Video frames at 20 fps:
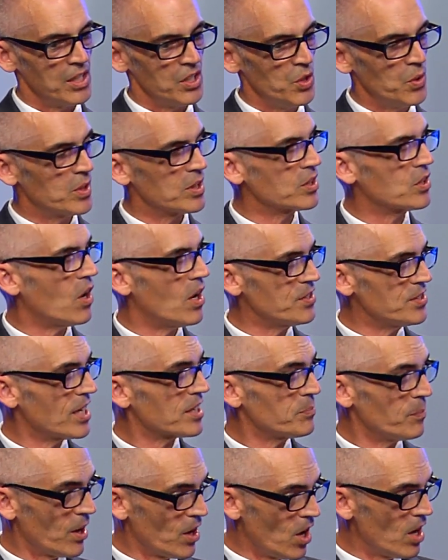you can
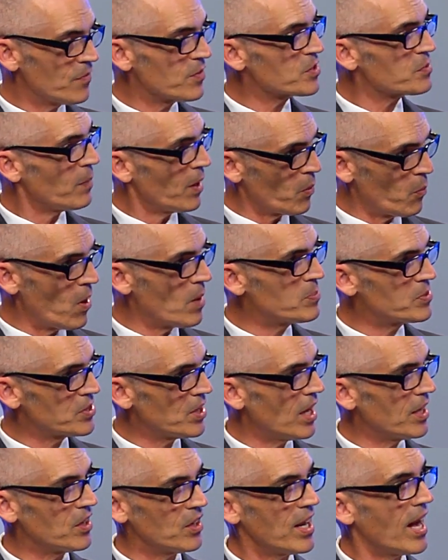contact my office, my
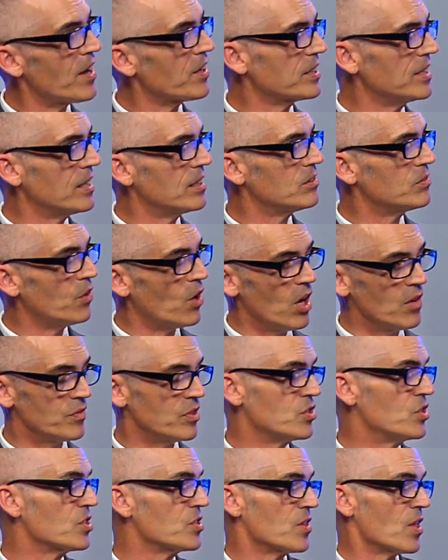website on how to get involved
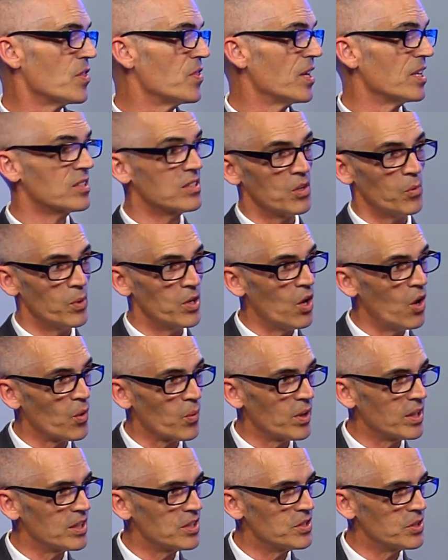in just the things that we
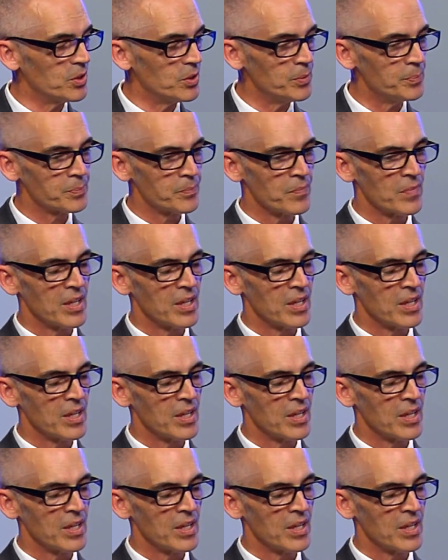already do.